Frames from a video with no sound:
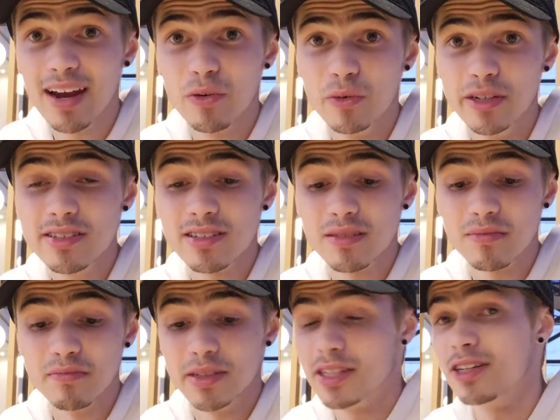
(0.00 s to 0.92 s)
that reason
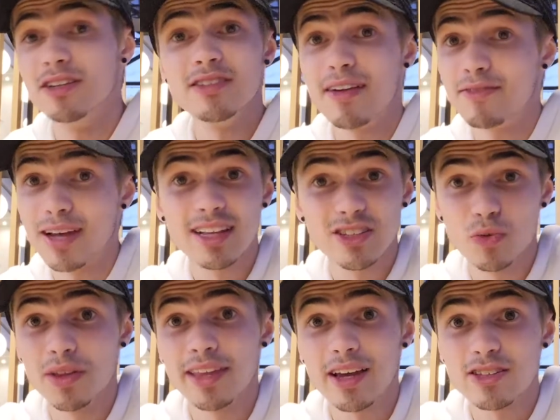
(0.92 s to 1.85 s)
because I've got
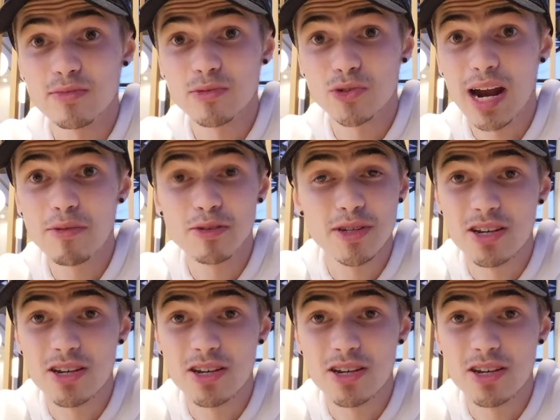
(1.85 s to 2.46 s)
to 1,000 subscribers,